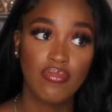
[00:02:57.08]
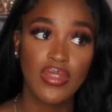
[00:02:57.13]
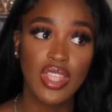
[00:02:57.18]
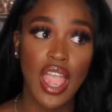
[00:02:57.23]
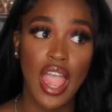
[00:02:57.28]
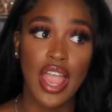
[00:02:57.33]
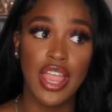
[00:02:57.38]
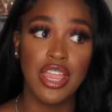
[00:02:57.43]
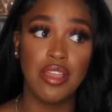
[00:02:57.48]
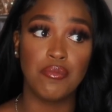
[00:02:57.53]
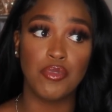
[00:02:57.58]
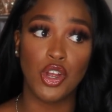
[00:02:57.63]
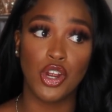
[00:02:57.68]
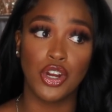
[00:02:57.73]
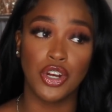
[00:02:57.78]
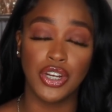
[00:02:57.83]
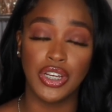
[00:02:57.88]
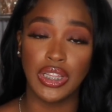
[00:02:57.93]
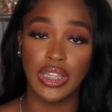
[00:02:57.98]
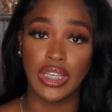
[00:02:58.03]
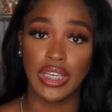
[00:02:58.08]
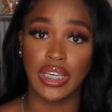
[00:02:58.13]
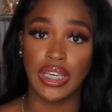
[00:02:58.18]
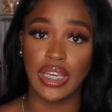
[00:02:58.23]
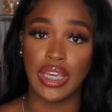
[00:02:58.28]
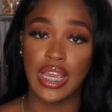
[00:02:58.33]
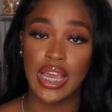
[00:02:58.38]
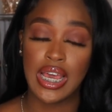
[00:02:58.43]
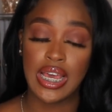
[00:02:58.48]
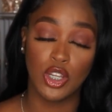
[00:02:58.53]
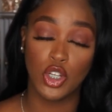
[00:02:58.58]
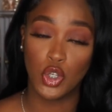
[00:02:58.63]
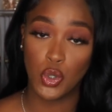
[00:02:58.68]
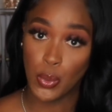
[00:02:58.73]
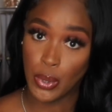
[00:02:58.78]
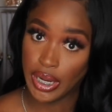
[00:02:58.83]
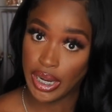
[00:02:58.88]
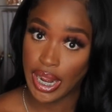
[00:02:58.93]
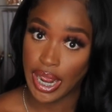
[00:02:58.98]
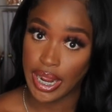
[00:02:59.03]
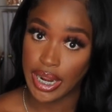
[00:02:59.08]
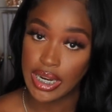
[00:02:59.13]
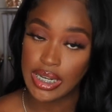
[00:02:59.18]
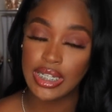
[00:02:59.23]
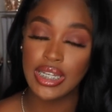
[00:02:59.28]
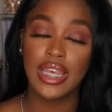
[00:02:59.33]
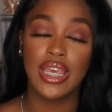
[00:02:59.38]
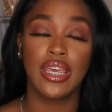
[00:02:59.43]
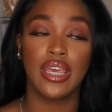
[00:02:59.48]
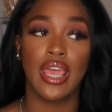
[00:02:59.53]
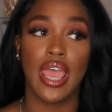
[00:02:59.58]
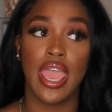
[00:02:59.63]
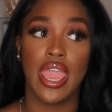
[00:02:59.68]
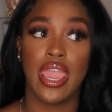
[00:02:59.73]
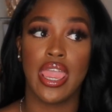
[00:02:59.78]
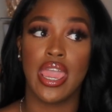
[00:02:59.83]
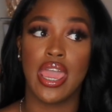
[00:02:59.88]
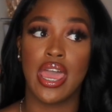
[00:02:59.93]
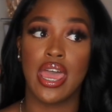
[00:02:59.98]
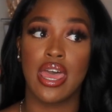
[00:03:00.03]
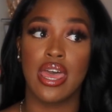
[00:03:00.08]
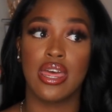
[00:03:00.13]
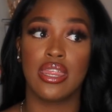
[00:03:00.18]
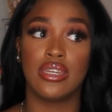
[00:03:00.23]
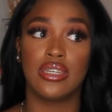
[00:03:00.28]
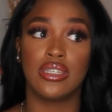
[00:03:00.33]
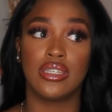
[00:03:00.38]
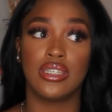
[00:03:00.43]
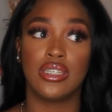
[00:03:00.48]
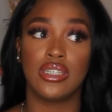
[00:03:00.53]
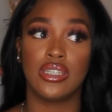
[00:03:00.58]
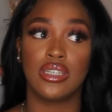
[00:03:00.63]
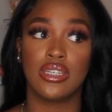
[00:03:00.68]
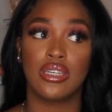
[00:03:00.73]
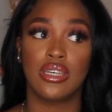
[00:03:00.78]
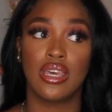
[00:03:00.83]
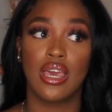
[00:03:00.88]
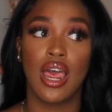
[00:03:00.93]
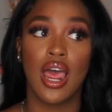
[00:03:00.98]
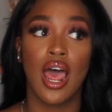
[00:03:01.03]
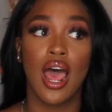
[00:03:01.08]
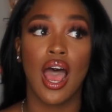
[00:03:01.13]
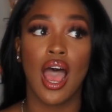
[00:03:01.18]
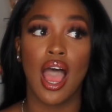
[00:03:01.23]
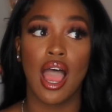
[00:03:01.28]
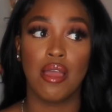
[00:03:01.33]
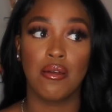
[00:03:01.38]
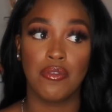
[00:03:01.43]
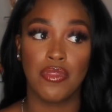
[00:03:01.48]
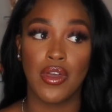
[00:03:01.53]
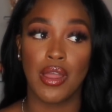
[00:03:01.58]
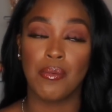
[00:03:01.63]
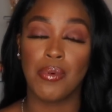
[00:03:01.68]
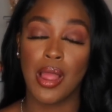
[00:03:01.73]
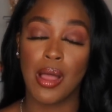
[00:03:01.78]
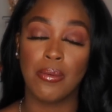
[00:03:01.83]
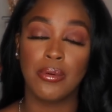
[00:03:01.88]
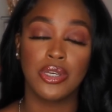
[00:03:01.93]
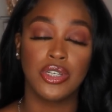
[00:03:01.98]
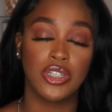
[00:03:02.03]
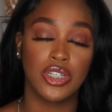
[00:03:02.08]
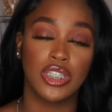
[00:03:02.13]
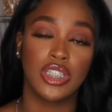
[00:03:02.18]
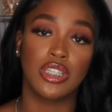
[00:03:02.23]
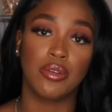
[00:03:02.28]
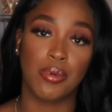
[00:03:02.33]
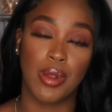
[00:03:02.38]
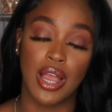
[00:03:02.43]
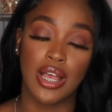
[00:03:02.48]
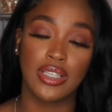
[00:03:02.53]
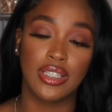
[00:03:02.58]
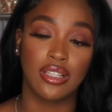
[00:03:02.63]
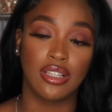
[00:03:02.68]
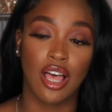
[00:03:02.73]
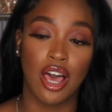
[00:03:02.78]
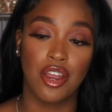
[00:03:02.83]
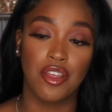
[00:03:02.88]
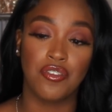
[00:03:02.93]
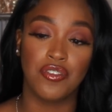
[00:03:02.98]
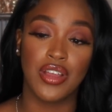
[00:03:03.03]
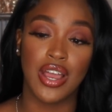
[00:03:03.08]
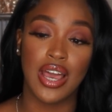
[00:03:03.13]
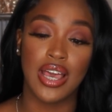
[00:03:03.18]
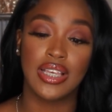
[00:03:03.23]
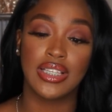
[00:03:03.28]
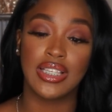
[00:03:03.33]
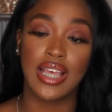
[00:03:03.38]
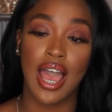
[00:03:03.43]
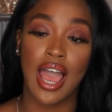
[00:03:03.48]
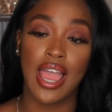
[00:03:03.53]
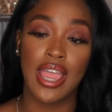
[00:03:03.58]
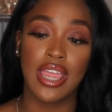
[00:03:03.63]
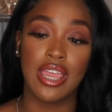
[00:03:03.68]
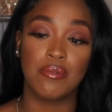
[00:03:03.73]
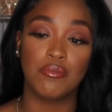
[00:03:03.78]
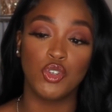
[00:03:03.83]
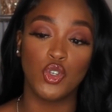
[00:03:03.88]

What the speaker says: I am currently 28, and that probably just surprised a lot of you guys. I am